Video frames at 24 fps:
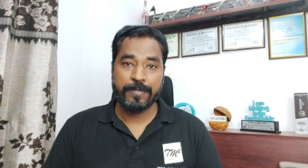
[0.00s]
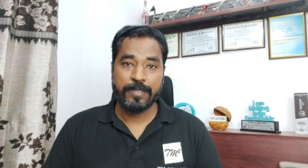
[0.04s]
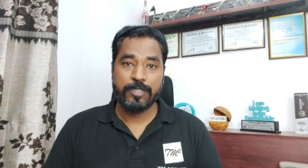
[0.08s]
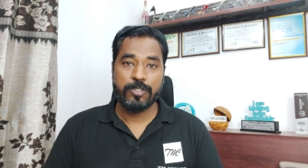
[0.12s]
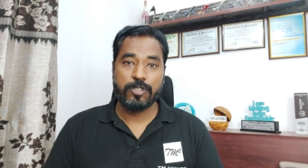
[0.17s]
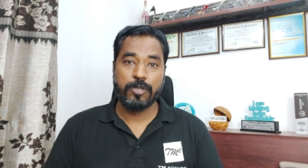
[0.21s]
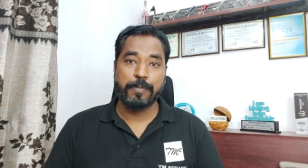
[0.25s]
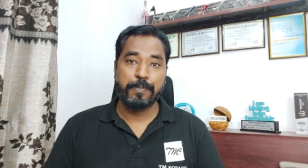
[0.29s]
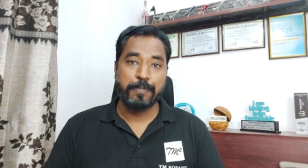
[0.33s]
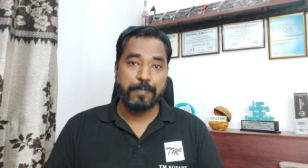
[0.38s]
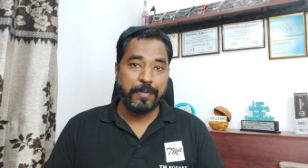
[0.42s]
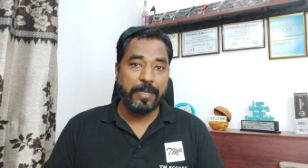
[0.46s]

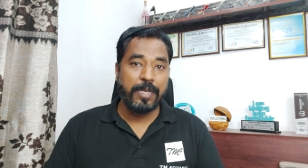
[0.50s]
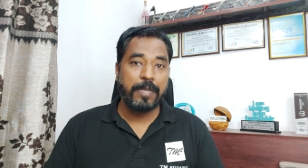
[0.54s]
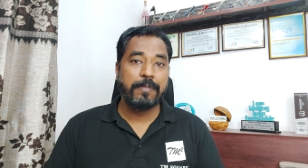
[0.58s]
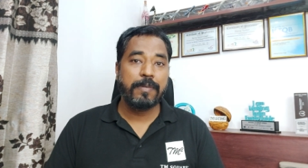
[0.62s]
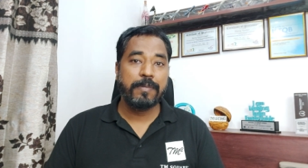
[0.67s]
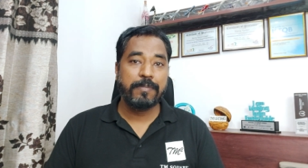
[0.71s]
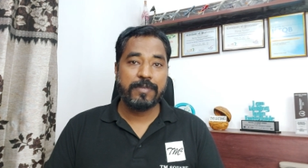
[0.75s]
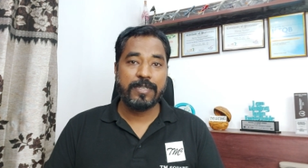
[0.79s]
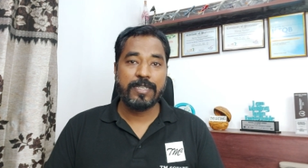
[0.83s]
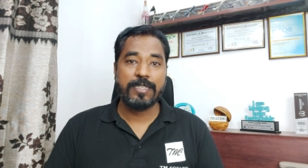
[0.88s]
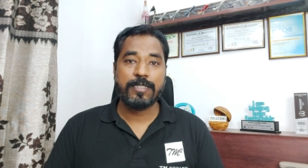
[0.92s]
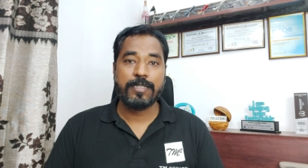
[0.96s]
So
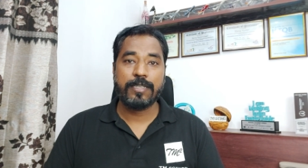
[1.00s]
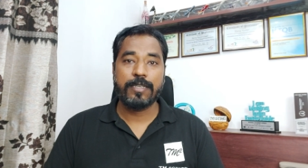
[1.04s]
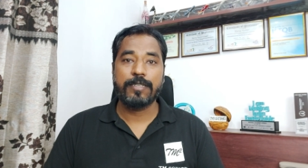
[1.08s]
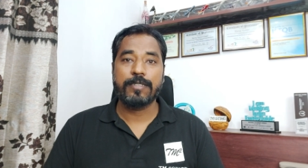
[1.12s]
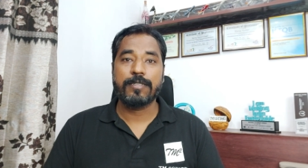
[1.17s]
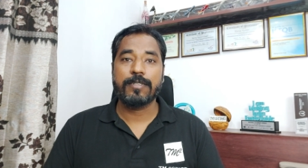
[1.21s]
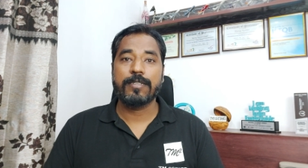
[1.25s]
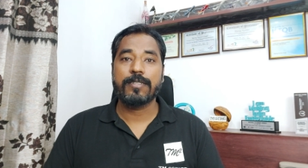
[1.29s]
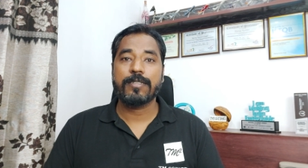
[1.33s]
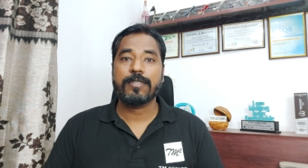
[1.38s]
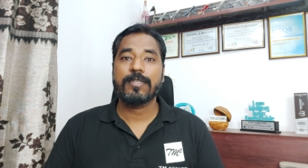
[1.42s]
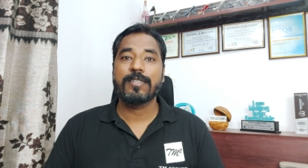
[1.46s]
minimum test
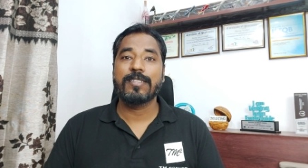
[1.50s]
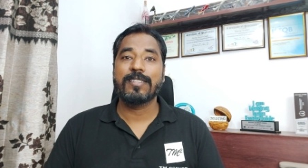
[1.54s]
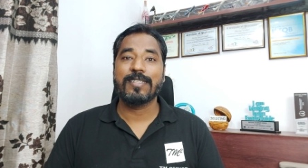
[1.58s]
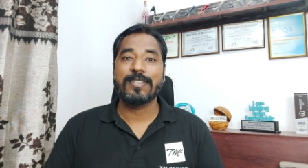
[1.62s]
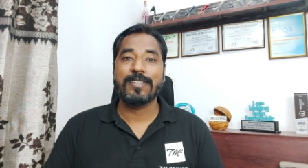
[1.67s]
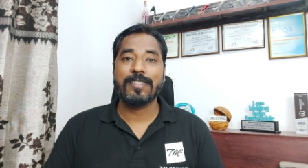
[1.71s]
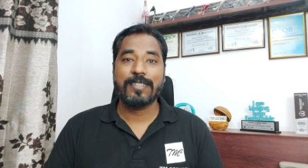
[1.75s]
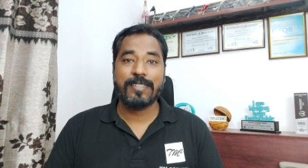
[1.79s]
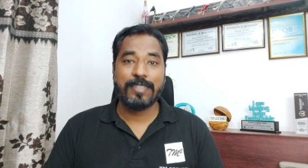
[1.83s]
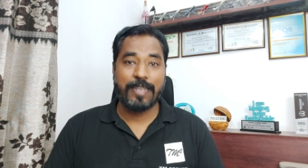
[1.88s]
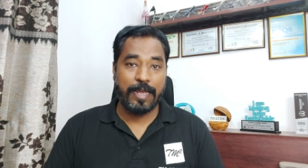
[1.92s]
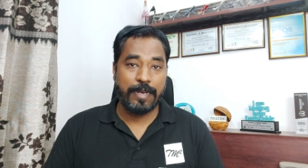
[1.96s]
cases is a
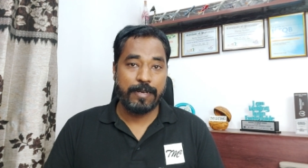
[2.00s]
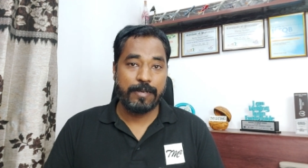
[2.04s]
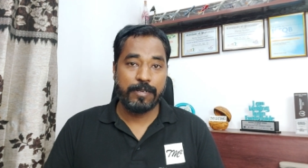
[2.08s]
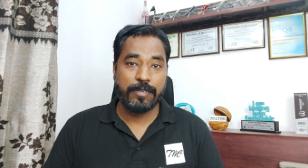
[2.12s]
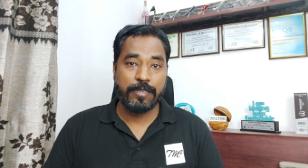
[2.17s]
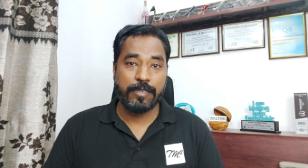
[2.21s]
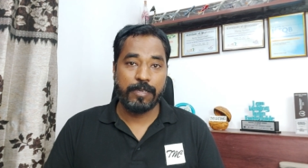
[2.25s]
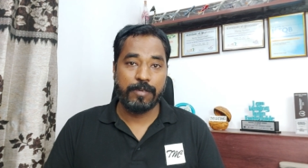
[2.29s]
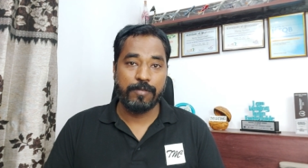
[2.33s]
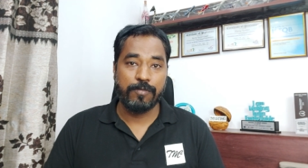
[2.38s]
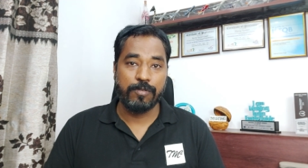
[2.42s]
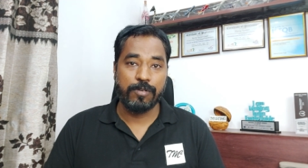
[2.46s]

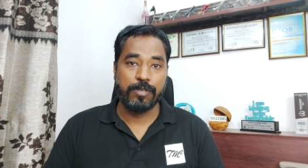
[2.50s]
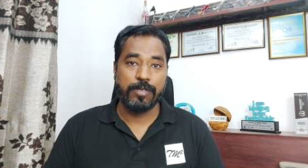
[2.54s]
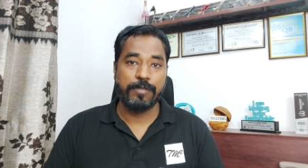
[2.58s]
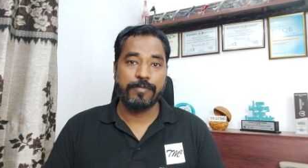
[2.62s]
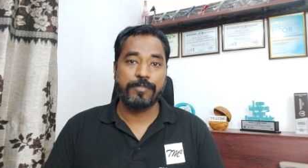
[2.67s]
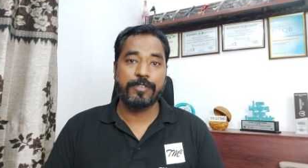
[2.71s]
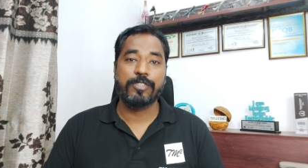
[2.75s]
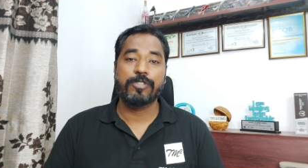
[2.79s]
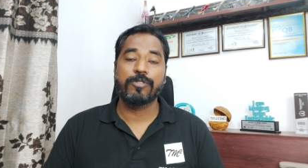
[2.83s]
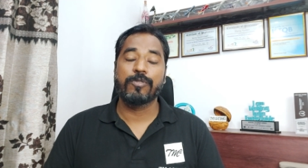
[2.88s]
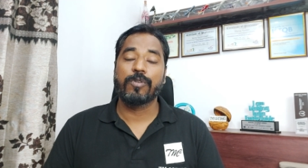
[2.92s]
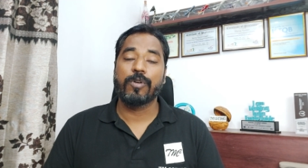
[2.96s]
standard keyword,
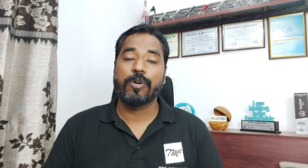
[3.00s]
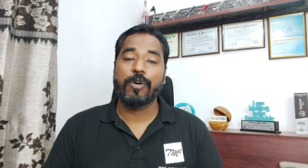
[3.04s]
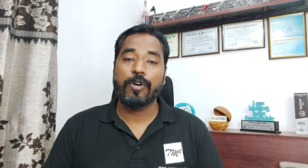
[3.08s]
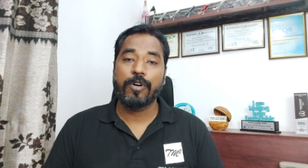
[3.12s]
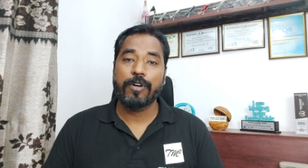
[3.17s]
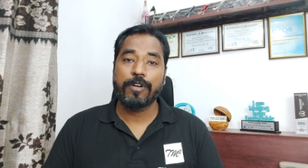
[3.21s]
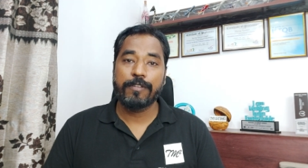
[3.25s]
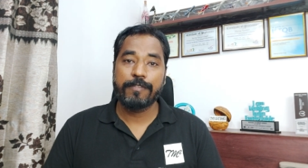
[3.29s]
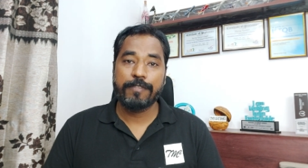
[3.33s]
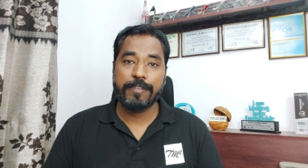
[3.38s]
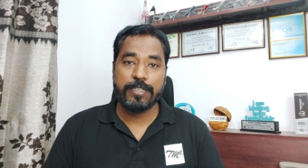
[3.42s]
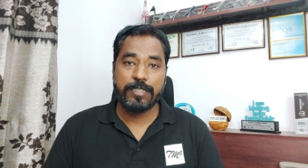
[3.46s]
which you'll
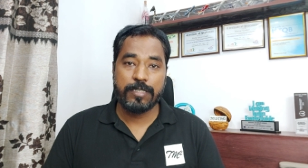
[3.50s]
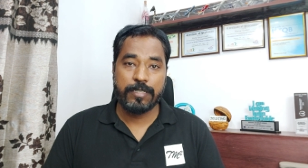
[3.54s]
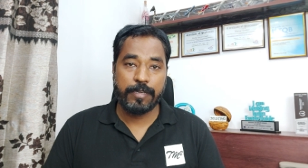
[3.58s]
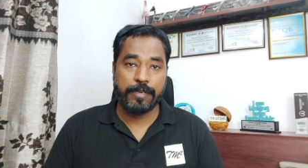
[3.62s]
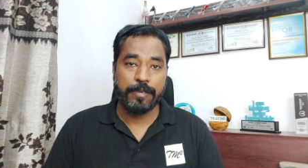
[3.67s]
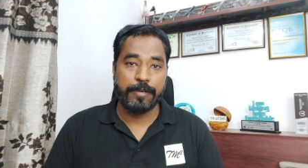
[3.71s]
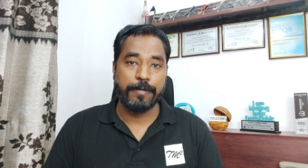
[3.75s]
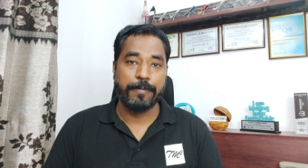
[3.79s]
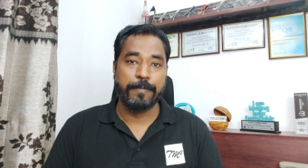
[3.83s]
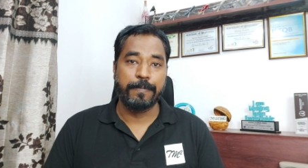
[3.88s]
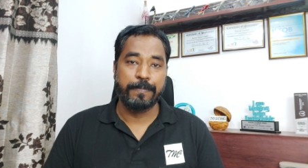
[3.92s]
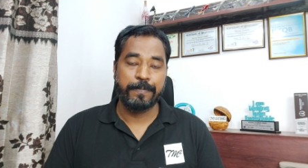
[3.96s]
always
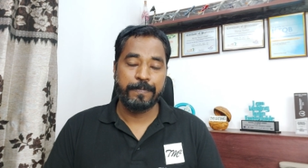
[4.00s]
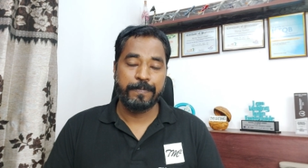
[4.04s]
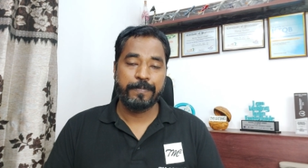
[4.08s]
hear.